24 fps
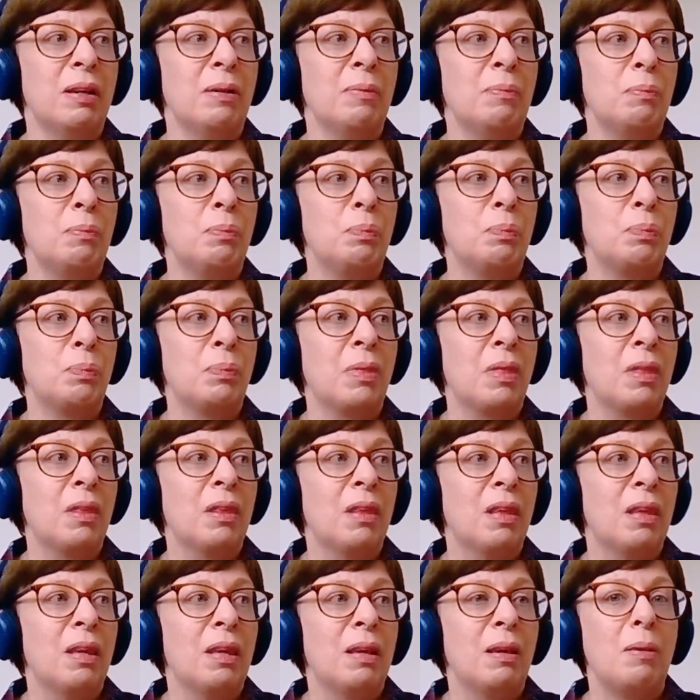on
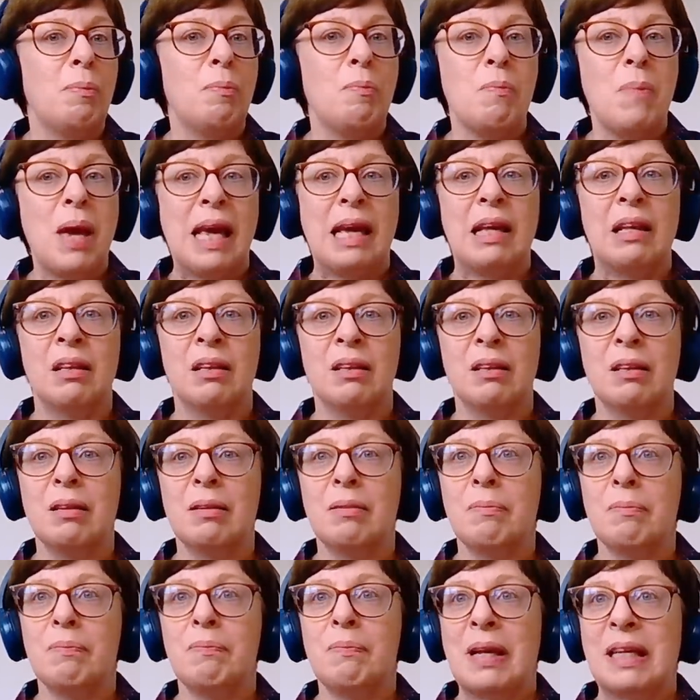
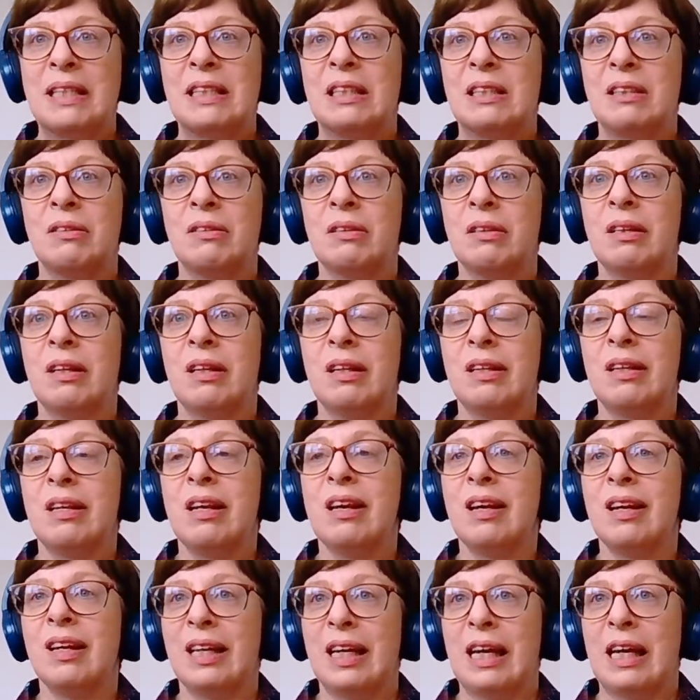male medical
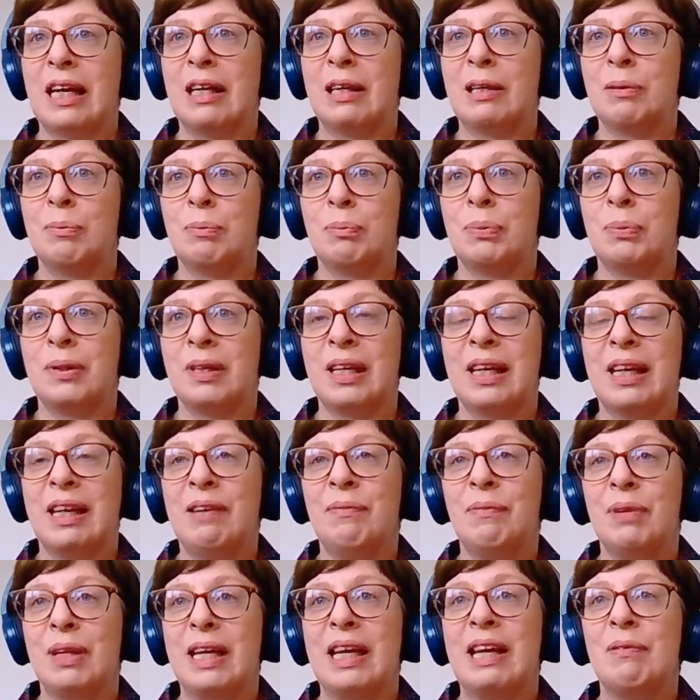learning. But
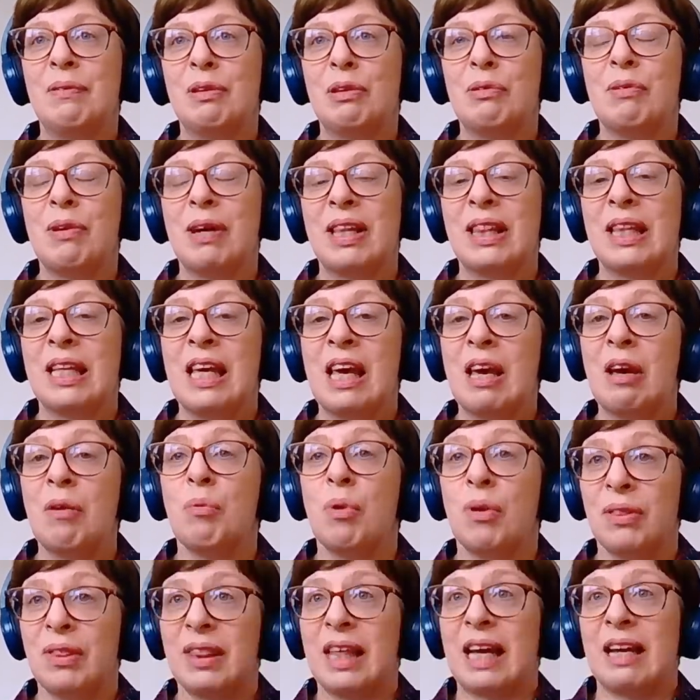even around the
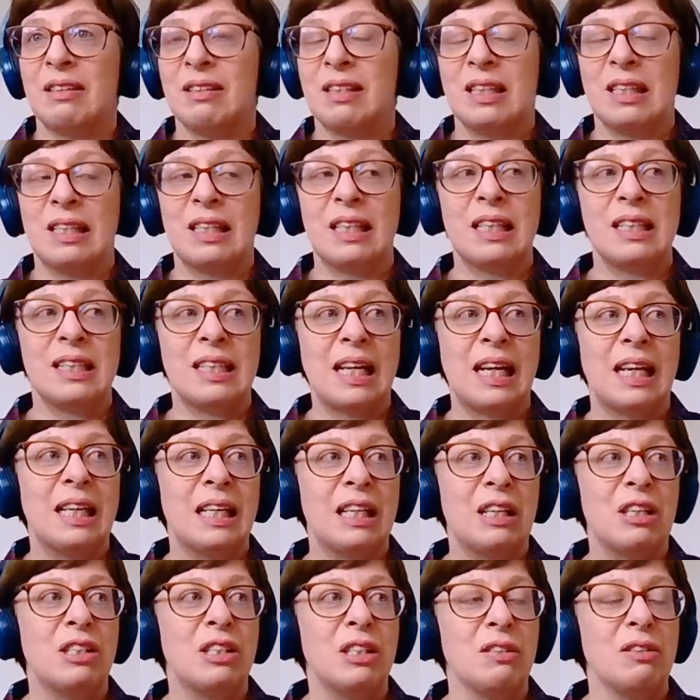year 1000,
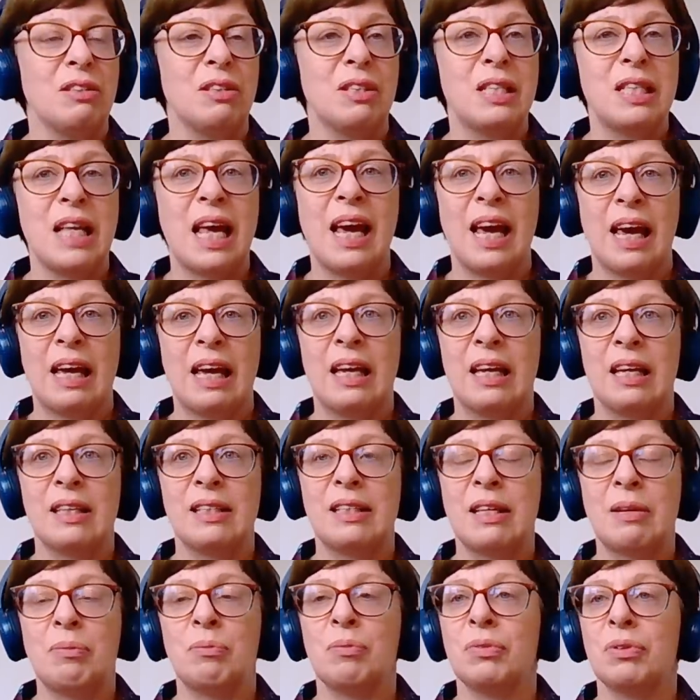exactly as you
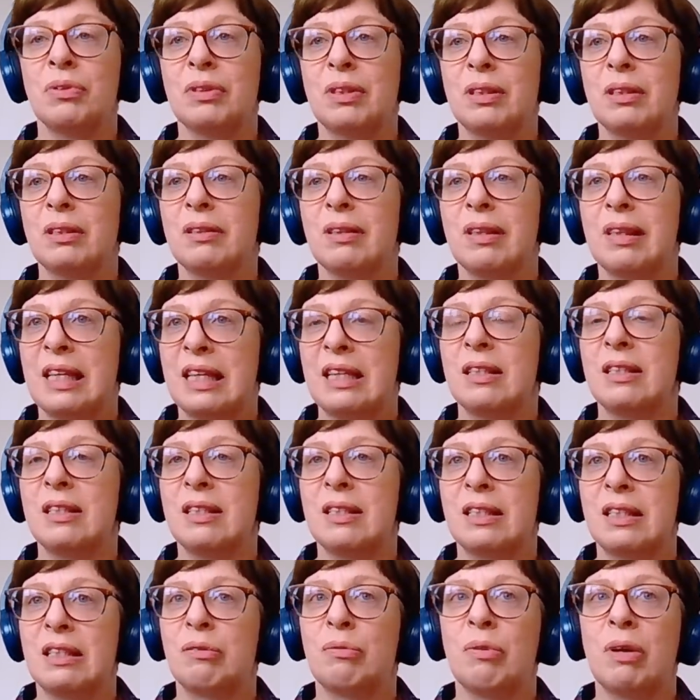say, someone
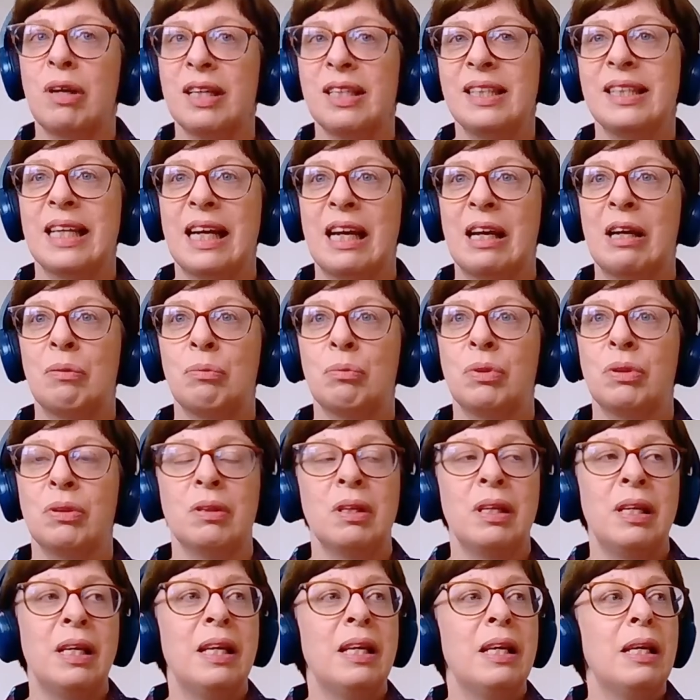thinks to write down,
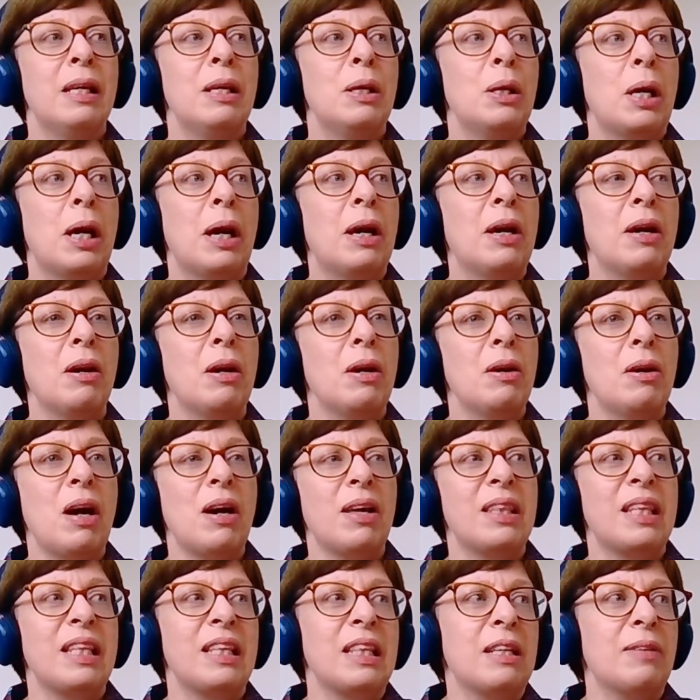well,
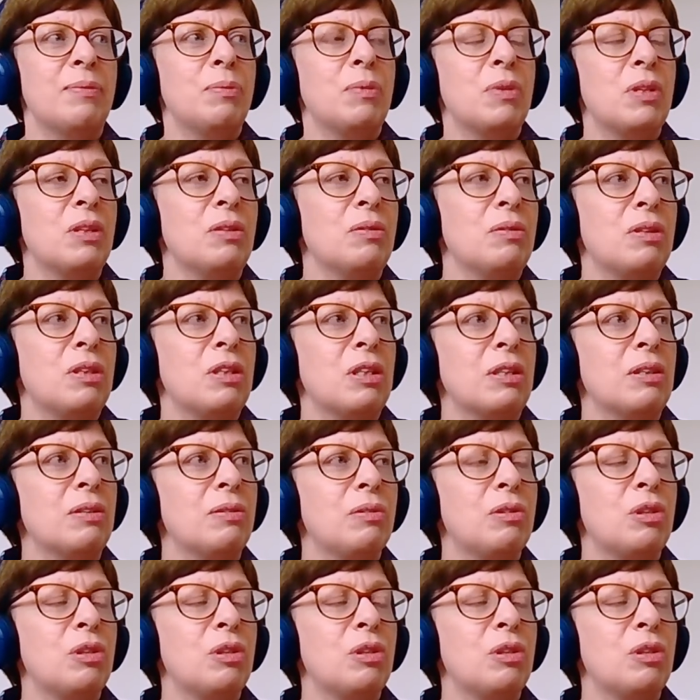I think that